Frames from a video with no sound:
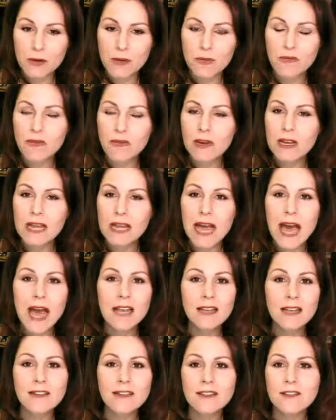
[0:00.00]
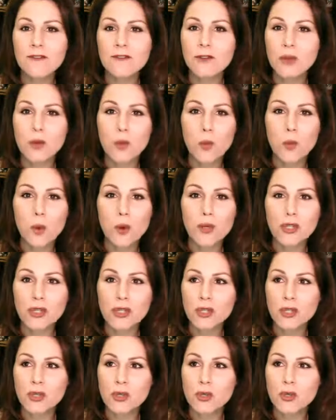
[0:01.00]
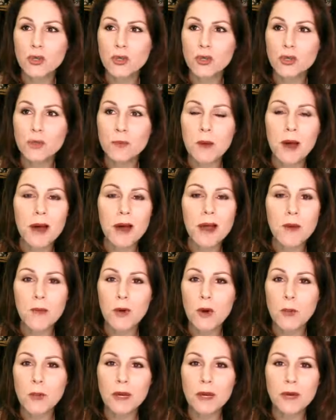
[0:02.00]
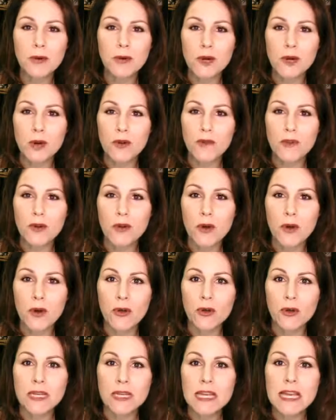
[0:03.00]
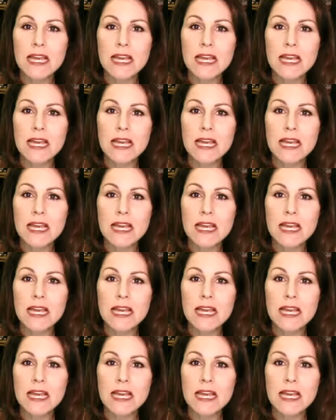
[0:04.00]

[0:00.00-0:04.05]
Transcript: regardless if you want to buy a property or not of your own,